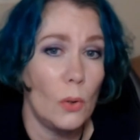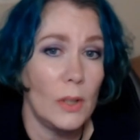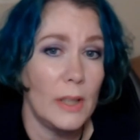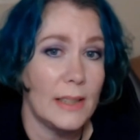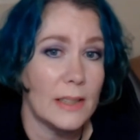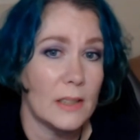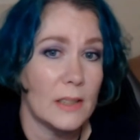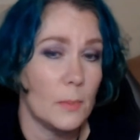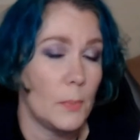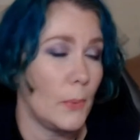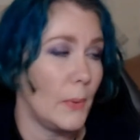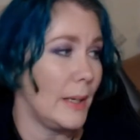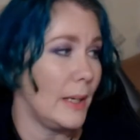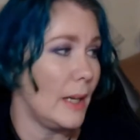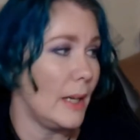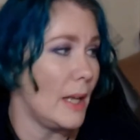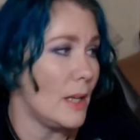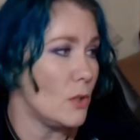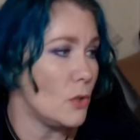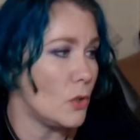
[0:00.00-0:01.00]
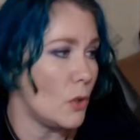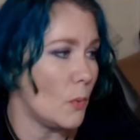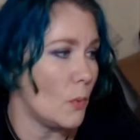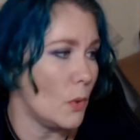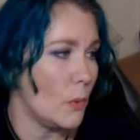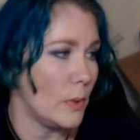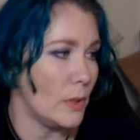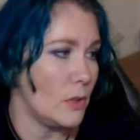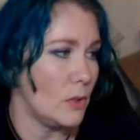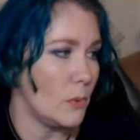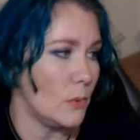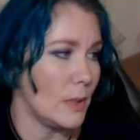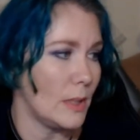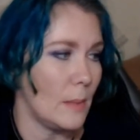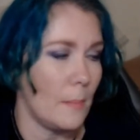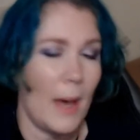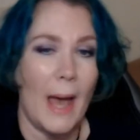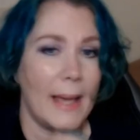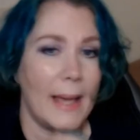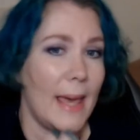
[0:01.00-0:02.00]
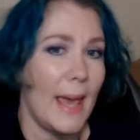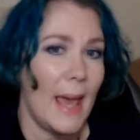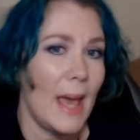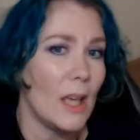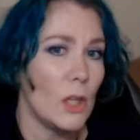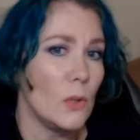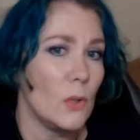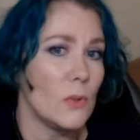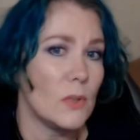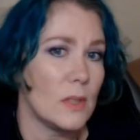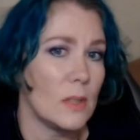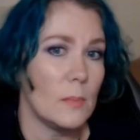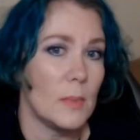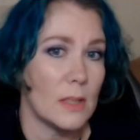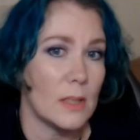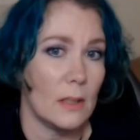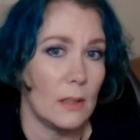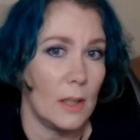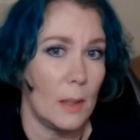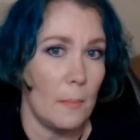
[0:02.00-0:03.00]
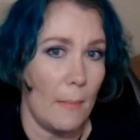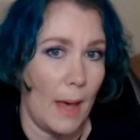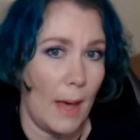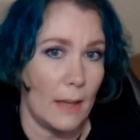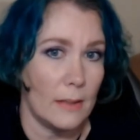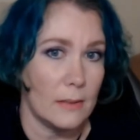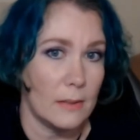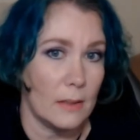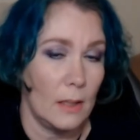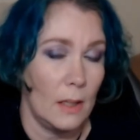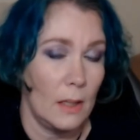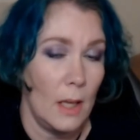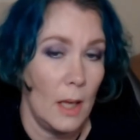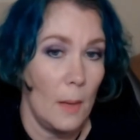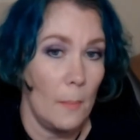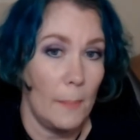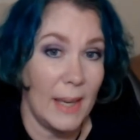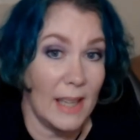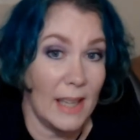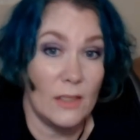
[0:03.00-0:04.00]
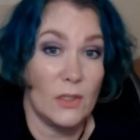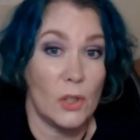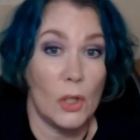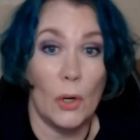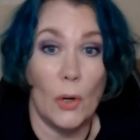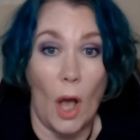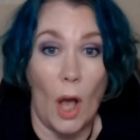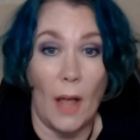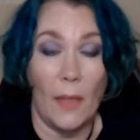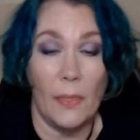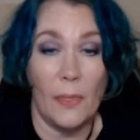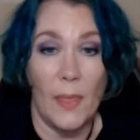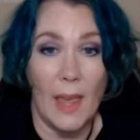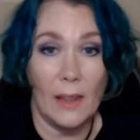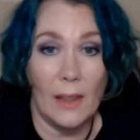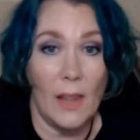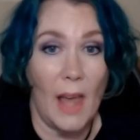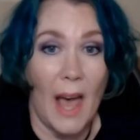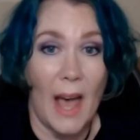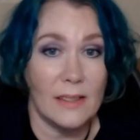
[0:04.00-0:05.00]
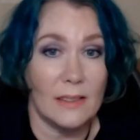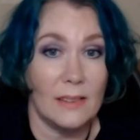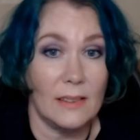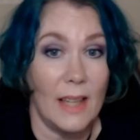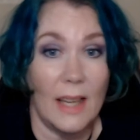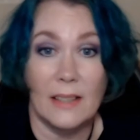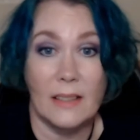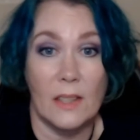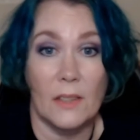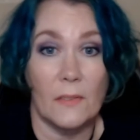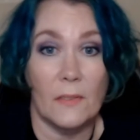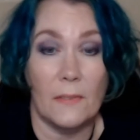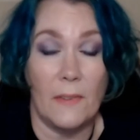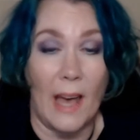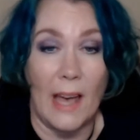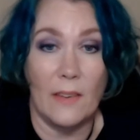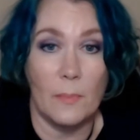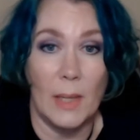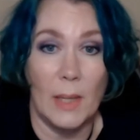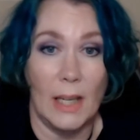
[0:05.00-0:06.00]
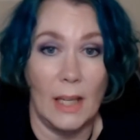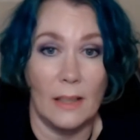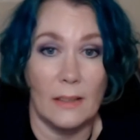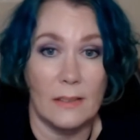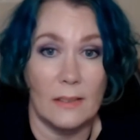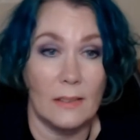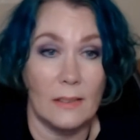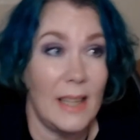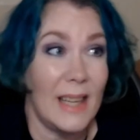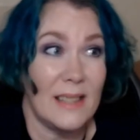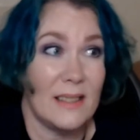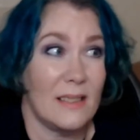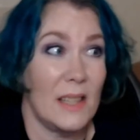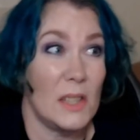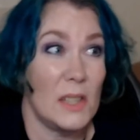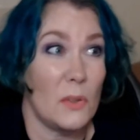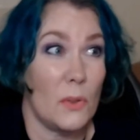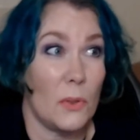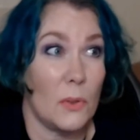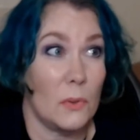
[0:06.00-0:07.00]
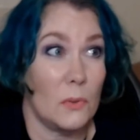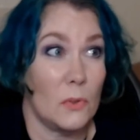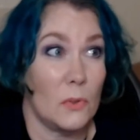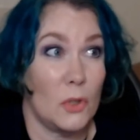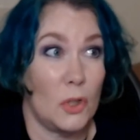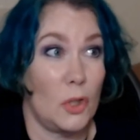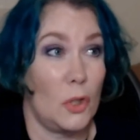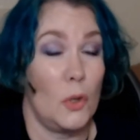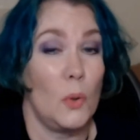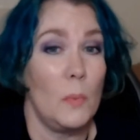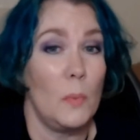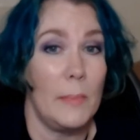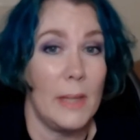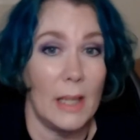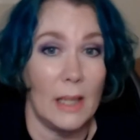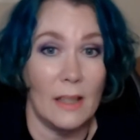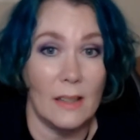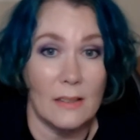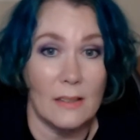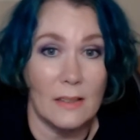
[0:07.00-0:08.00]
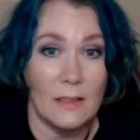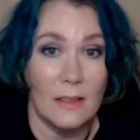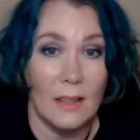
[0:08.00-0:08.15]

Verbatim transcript: disappointed and don't know what to do with them. I can't use them as a lip mask because they're not. They last less than 5 minutes, less than 2 minutes.